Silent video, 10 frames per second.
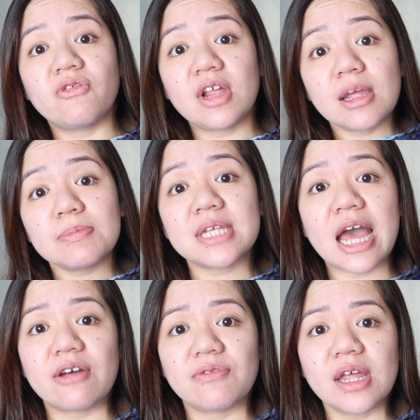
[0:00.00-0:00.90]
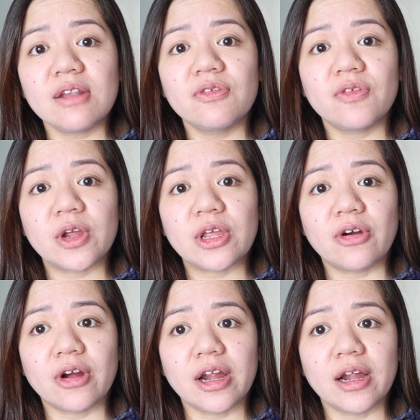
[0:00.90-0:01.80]
Philips Avent for
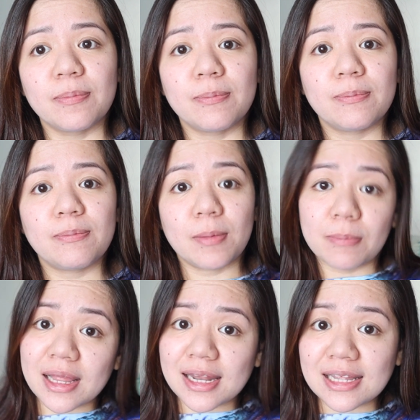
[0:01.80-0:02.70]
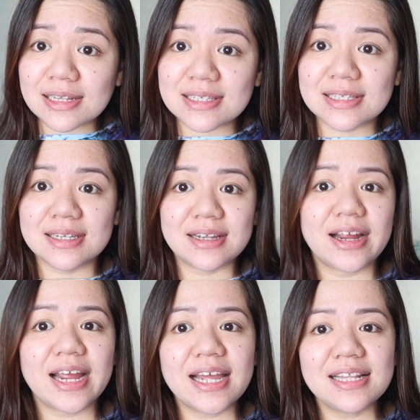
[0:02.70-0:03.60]
your pumpkin needs.
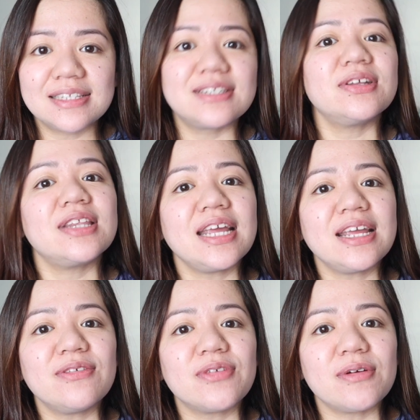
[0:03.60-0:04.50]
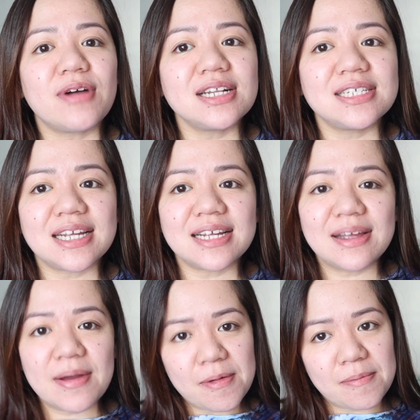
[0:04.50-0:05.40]
Alright, so thank you for watching.
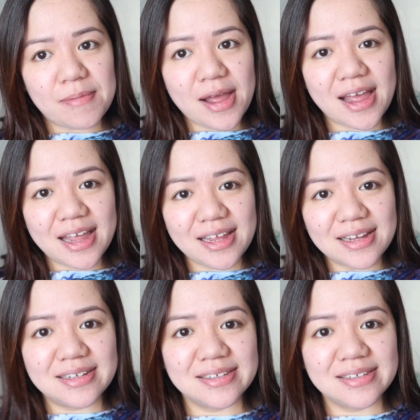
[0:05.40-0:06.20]
Bye!